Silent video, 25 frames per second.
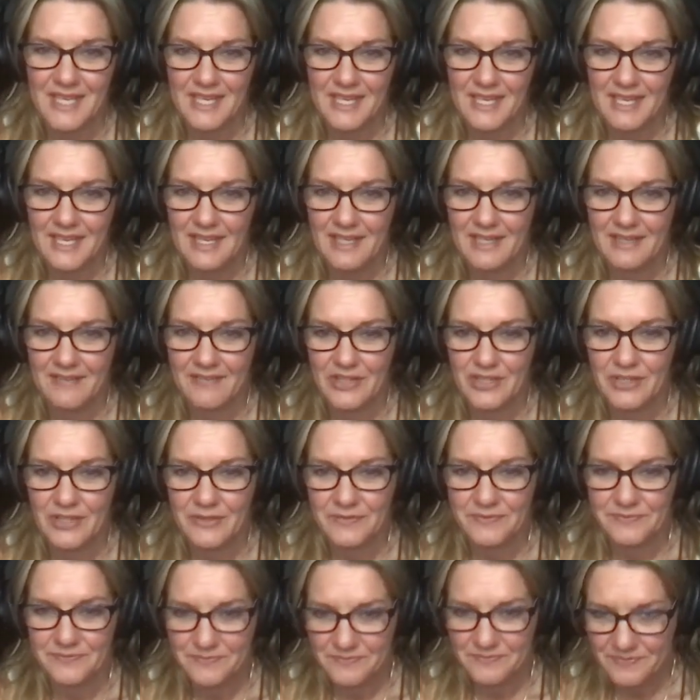I love you.
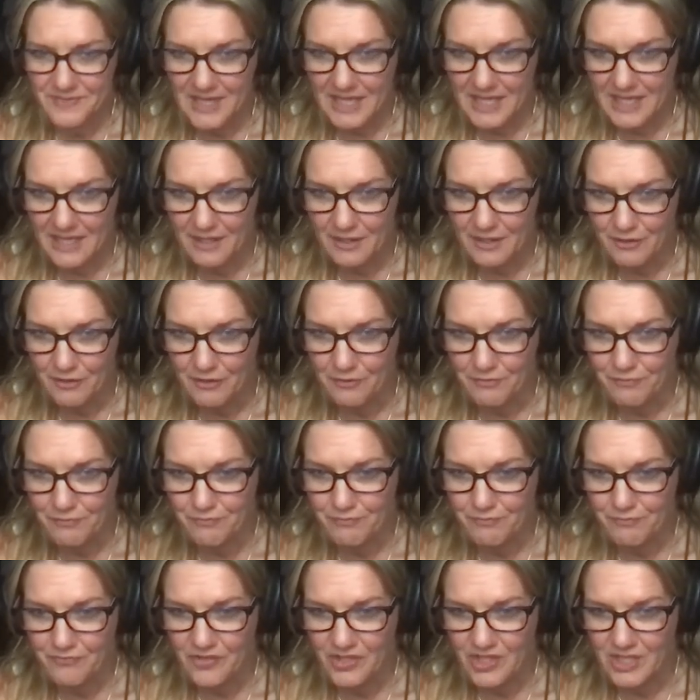Thank you
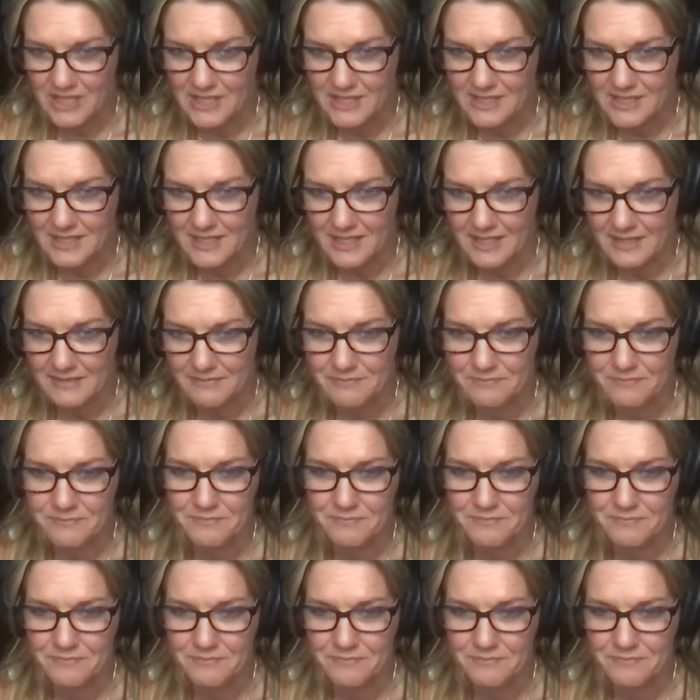for listening.